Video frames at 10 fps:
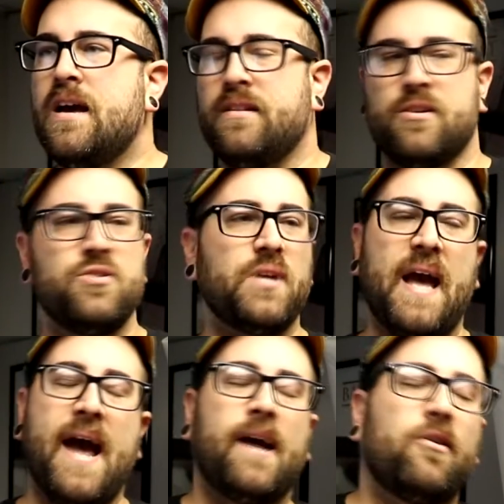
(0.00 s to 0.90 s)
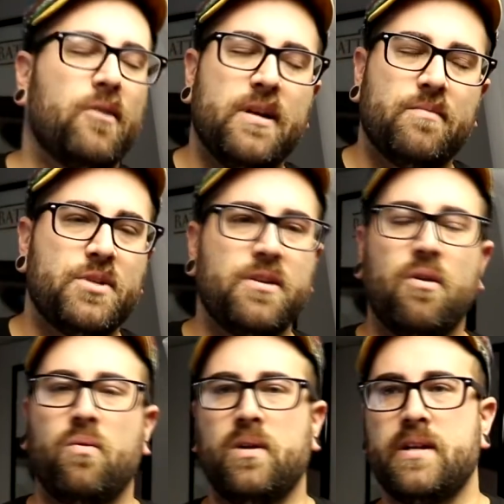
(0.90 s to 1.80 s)
They're using acronyms you
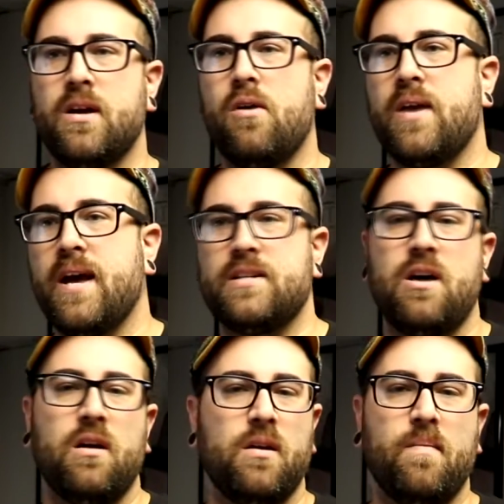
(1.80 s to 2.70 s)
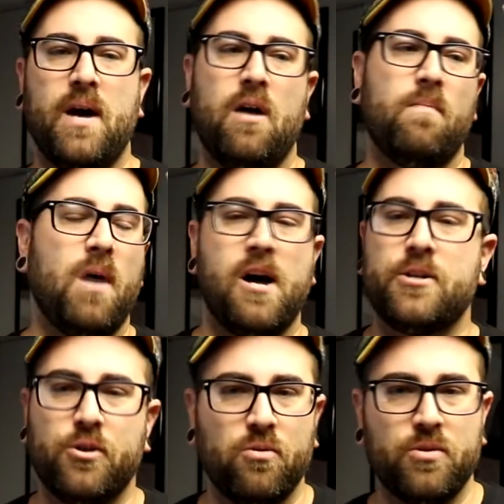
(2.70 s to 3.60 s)
don't really know yet, talking about
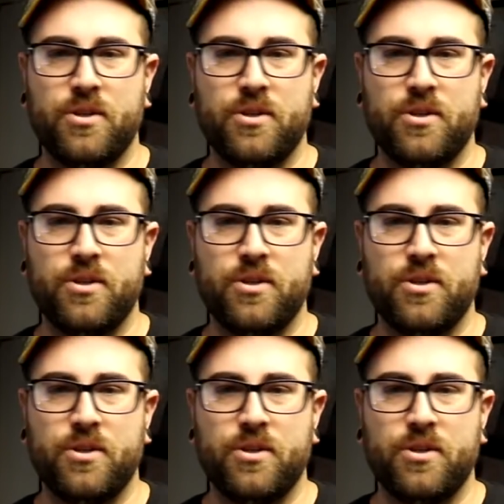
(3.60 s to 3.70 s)
modules